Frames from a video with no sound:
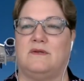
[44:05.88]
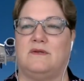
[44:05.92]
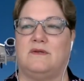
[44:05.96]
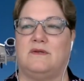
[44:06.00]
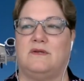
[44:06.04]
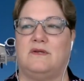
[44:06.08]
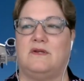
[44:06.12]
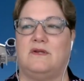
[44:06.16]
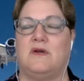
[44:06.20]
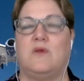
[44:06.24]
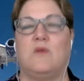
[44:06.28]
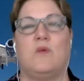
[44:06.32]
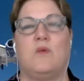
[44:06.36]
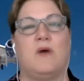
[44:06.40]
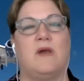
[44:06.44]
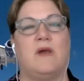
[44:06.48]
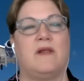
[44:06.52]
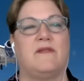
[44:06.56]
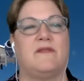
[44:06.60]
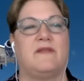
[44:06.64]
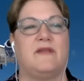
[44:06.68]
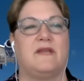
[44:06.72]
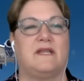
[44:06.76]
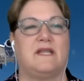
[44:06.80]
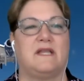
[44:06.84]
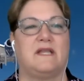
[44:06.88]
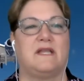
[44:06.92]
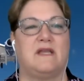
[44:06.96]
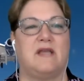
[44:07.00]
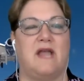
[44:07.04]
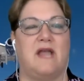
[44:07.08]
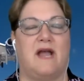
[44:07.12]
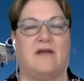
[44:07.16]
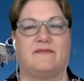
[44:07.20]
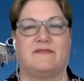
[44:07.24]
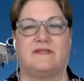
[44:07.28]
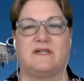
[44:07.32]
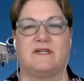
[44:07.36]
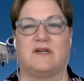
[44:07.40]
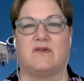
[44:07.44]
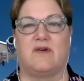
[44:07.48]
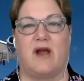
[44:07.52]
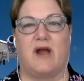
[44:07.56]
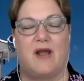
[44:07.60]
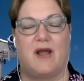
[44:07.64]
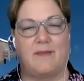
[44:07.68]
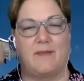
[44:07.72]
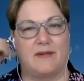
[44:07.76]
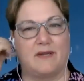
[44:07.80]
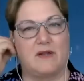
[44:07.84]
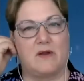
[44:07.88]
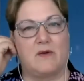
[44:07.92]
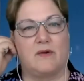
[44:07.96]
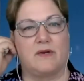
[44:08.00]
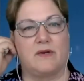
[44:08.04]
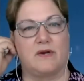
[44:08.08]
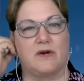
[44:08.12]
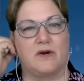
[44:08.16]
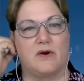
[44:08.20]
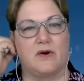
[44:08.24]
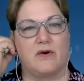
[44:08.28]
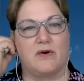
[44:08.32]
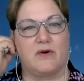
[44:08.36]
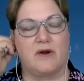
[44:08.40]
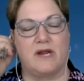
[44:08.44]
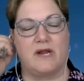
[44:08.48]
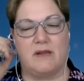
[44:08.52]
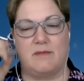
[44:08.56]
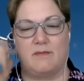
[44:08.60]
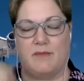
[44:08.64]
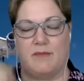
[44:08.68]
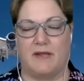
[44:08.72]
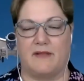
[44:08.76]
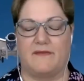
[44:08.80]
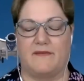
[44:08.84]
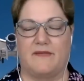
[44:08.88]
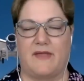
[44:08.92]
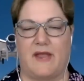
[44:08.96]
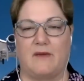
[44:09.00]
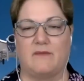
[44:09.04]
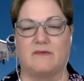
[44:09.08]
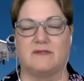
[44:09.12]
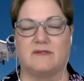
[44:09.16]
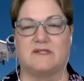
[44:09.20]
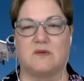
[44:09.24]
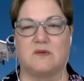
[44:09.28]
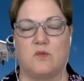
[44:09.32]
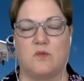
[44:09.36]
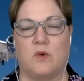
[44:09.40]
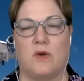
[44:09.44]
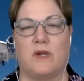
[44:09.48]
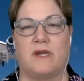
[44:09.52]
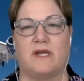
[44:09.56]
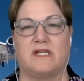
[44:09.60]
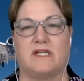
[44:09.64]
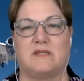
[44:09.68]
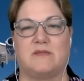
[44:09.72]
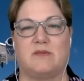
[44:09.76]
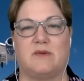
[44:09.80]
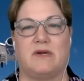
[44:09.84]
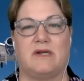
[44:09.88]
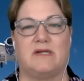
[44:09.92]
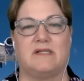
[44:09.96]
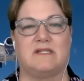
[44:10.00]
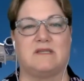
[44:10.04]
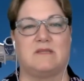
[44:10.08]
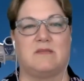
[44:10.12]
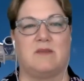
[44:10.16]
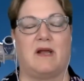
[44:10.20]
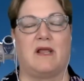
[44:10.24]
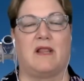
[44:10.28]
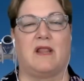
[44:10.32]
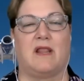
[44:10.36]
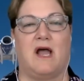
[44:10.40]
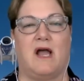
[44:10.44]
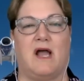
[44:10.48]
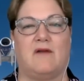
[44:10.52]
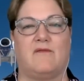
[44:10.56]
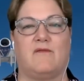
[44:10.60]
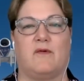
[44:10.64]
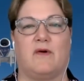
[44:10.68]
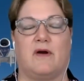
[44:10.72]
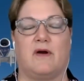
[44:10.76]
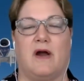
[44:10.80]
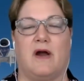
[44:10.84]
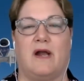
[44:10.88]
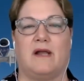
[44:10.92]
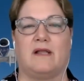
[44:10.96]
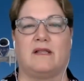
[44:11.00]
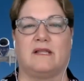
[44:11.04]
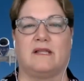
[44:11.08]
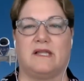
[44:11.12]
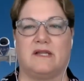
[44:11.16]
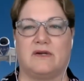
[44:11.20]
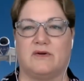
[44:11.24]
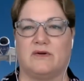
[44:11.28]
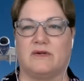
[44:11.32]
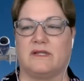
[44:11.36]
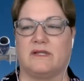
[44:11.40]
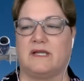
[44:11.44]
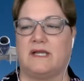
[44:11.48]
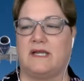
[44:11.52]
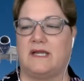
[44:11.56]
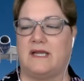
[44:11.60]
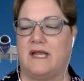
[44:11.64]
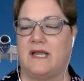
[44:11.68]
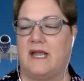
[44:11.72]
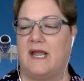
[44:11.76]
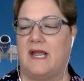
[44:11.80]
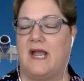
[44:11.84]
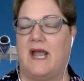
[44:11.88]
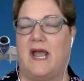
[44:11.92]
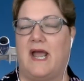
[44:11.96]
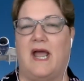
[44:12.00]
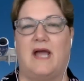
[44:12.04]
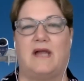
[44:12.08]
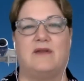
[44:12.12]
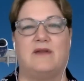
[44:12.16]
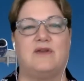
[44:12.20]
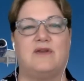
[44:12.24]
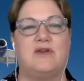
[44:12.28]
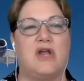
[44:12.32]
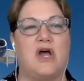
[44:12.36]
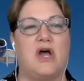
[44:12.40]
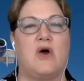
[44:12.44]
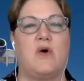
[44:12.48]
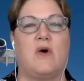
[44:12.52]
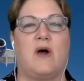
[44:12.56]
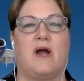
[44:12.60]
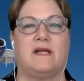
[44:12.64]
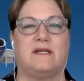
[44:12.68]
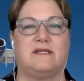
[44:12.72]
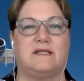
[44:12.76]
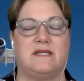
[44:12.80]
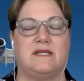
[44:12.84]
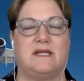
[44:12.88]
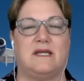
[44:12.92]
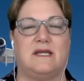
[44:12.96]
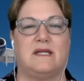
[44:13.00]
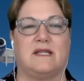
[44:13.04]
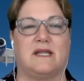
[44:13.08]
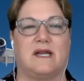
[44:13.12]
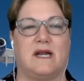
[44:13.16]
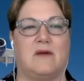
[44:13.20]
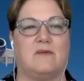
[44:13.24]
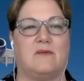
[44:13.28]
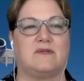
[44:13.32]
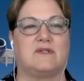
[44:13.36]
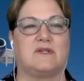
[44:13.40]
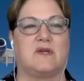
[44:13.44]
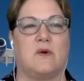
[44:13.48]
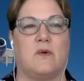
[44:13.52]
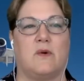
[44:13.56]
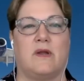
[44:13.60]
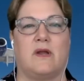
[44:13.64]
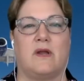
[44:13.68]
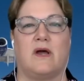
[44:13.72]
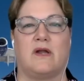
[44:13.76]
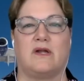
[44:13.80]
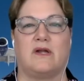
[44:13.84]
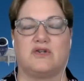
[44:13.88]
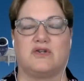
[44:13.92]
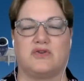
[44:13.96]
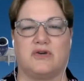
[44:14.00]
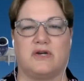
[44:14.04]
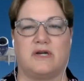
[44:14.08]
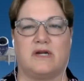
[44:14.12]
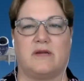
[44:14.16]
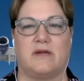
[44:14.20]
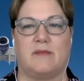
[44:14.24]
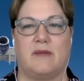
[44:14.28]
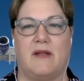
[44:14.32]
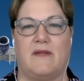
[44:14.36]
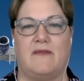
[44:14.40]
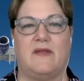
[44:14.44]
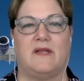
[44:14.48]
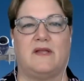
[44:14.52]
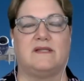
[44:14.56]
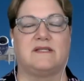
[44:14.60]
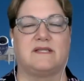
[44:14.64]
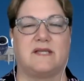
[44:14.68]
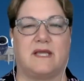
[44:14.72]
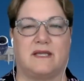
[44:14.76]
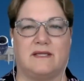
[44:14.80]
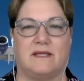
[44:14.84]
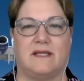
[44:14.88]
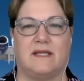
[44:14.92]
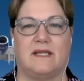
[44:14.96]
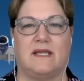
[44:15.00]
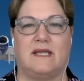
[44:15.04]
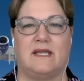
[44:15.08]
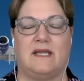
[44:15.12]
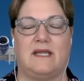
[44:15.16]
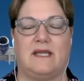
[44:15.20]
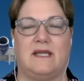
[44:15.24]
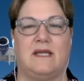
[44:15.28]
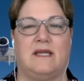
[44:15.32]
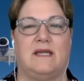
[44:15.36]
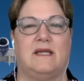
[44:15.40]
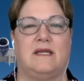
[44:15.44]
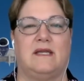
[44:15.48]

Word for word: you don't want to think that you have to grab and go in a hurry, but that was the one experience in my life where I literally had no idea that I was going on a trip. And then suddenly,